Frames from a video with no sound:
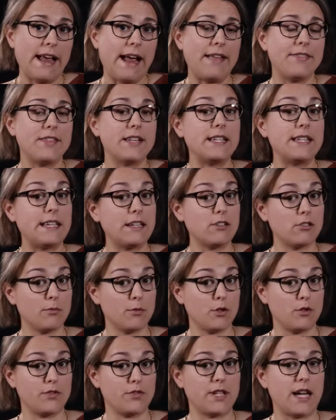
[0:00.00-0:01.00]
and the needle
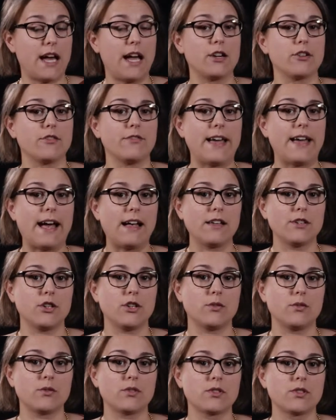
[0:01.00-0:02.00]
moves to higher
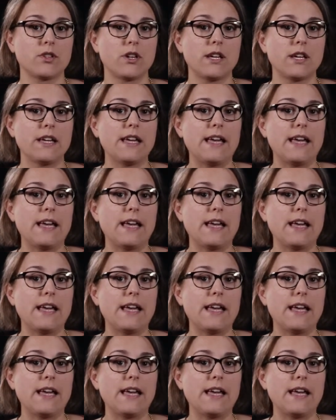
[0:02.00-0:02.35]
values.